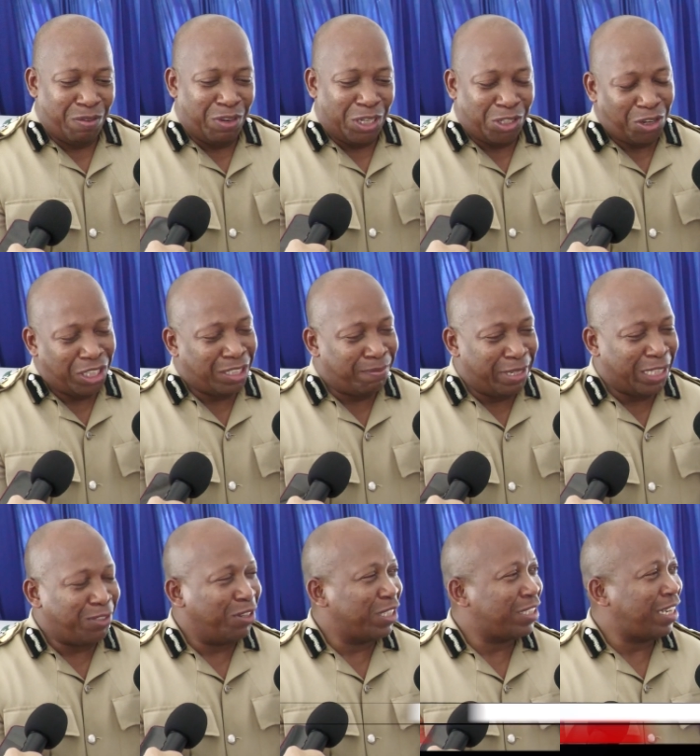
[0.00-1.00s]
We're judged
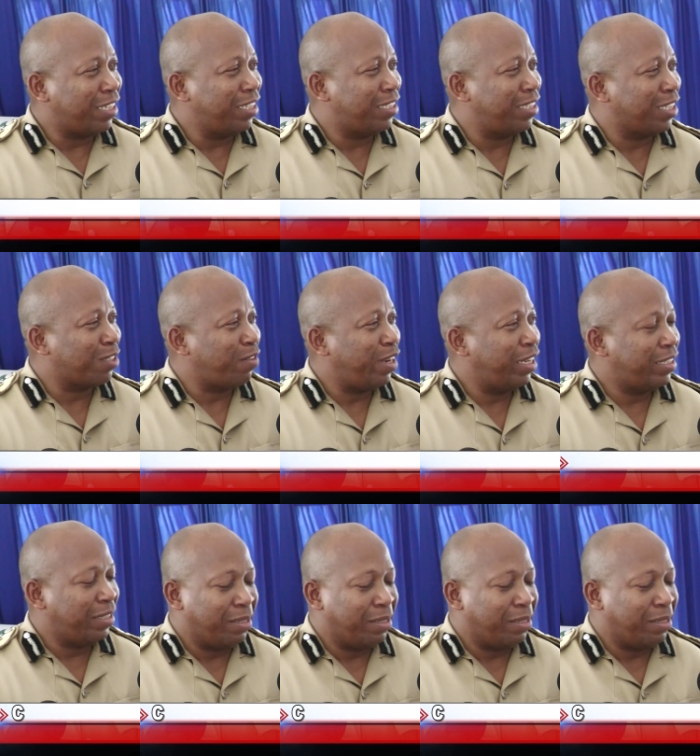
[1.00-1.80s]
based on statistics, right?